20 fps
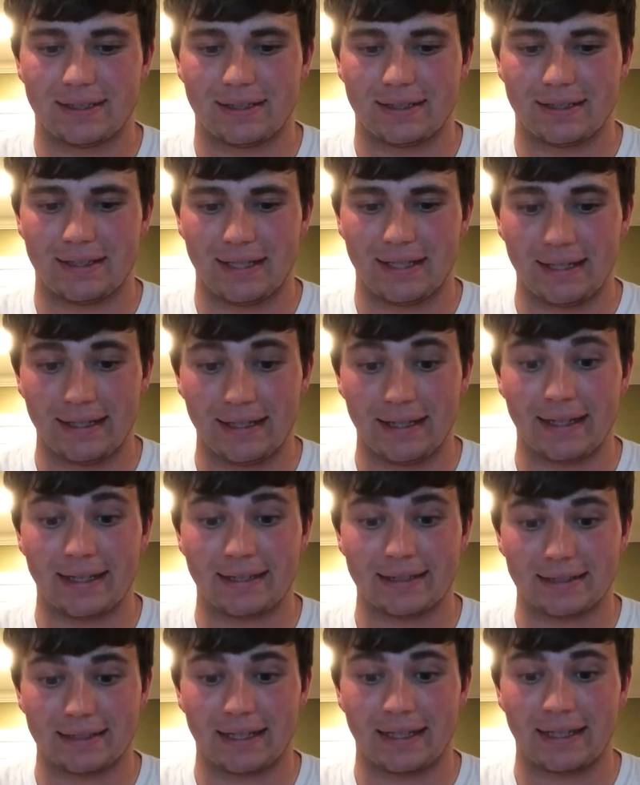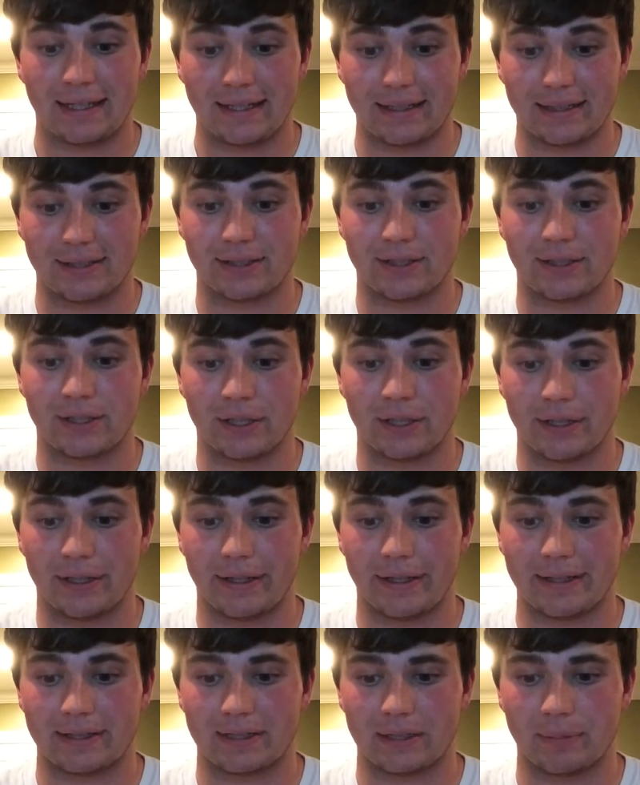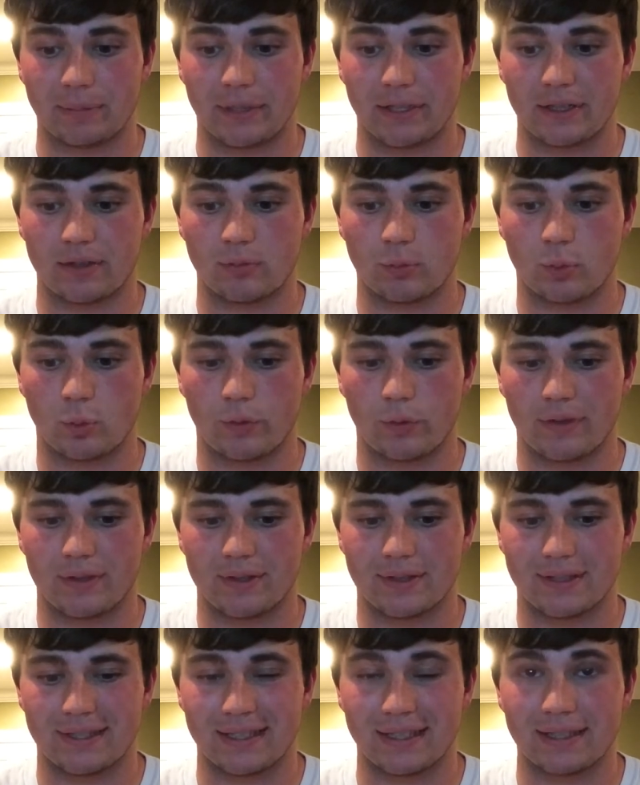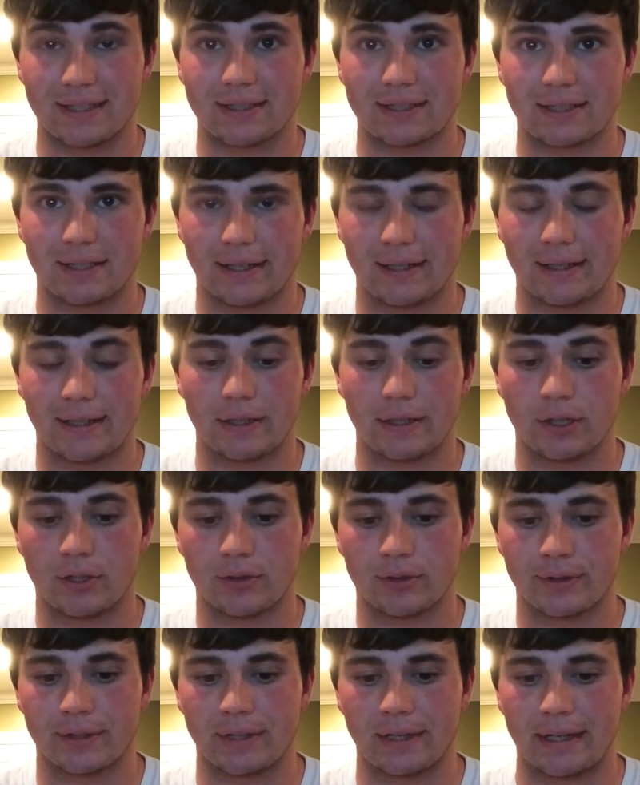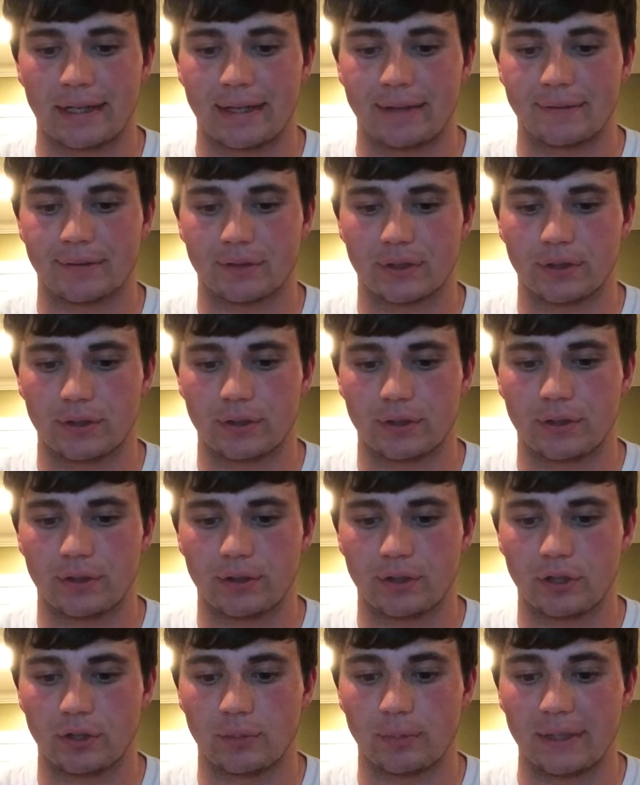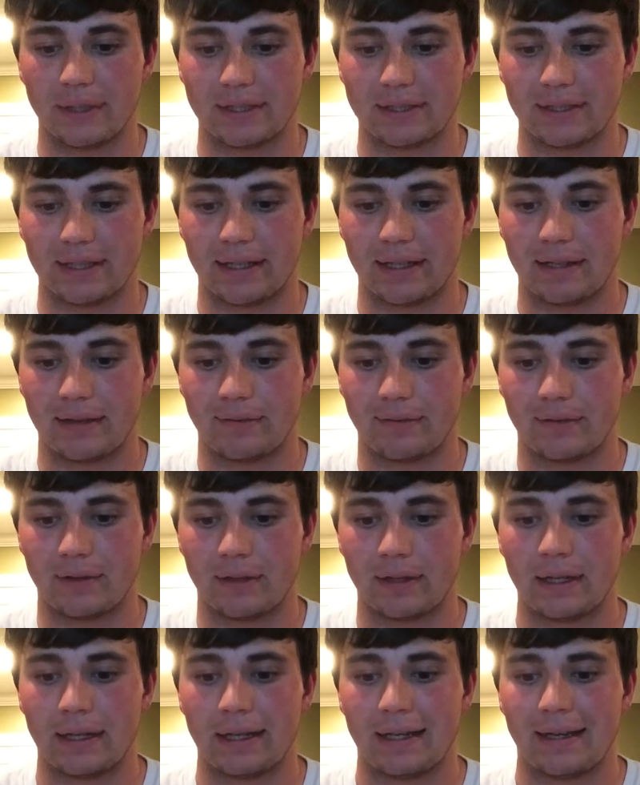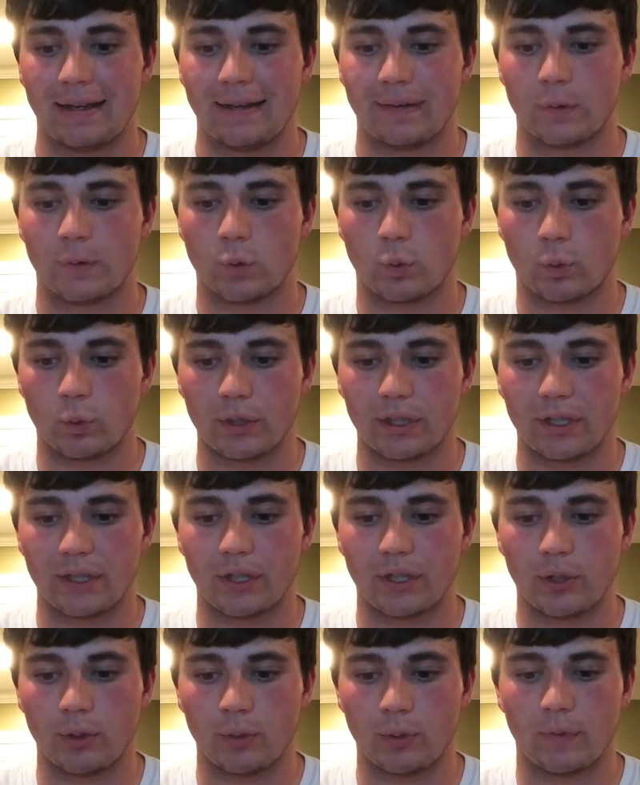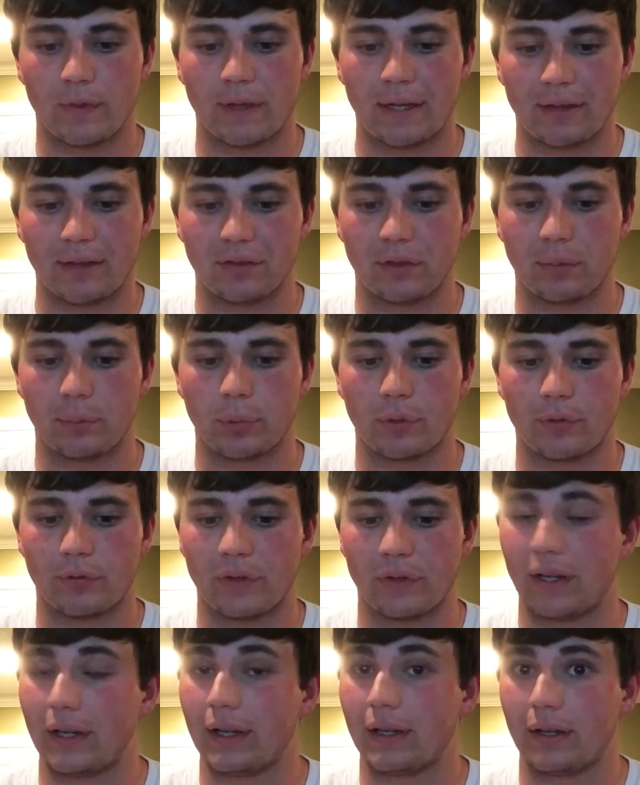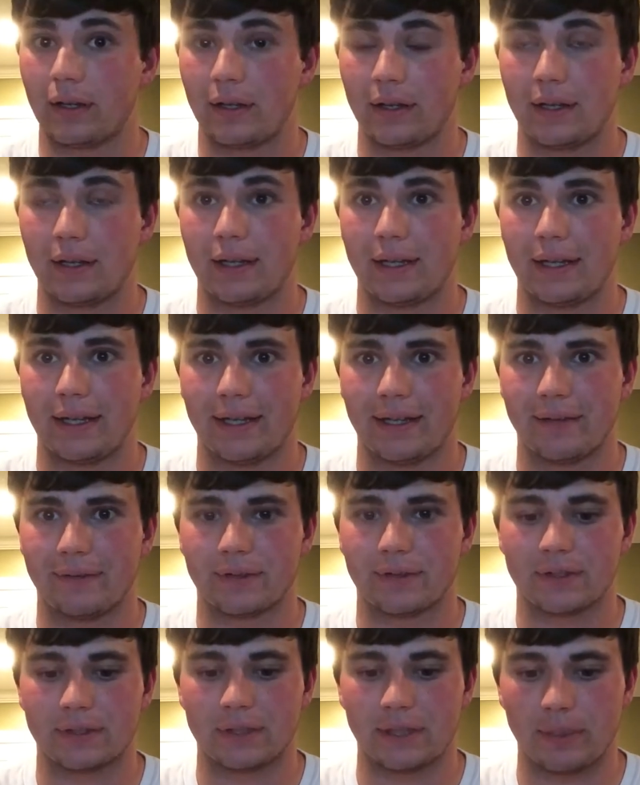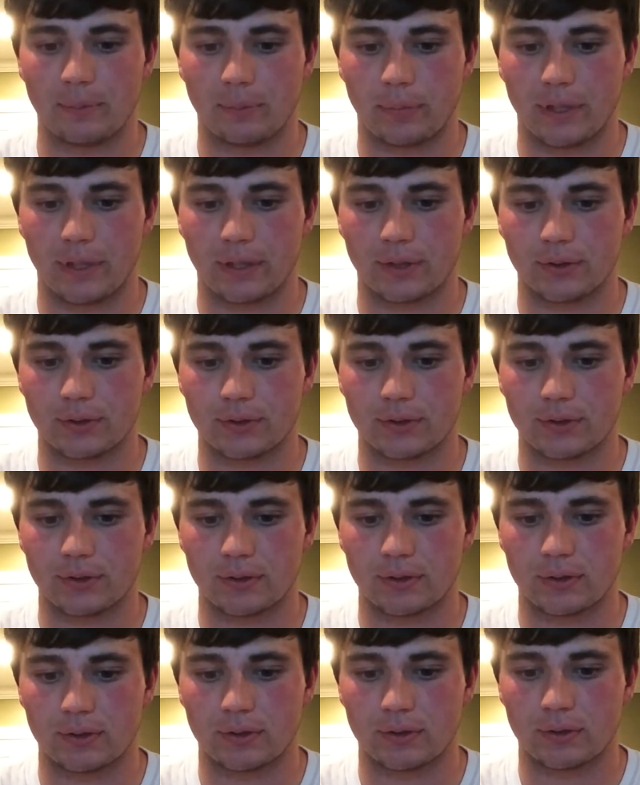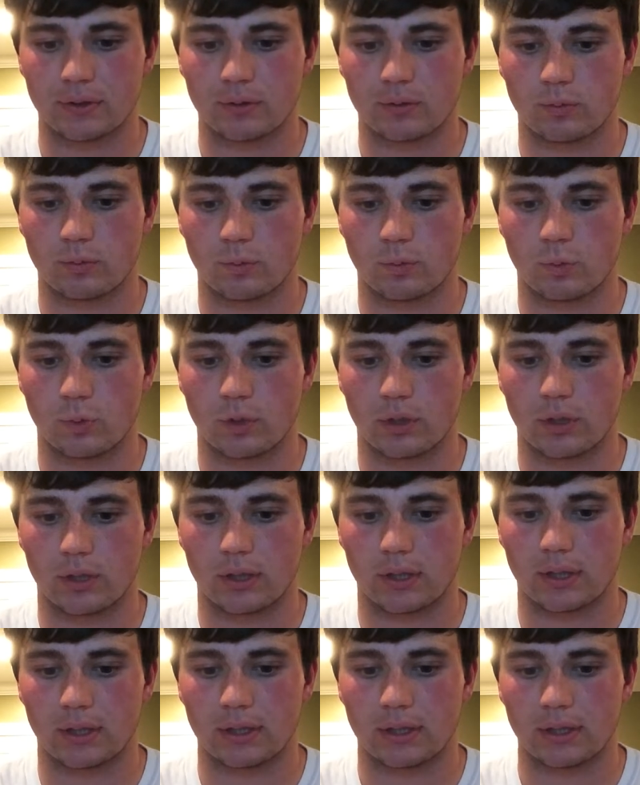NHTSA study estimates more than 1,600 lives could be saved and 22,000 prevented if seatbelts were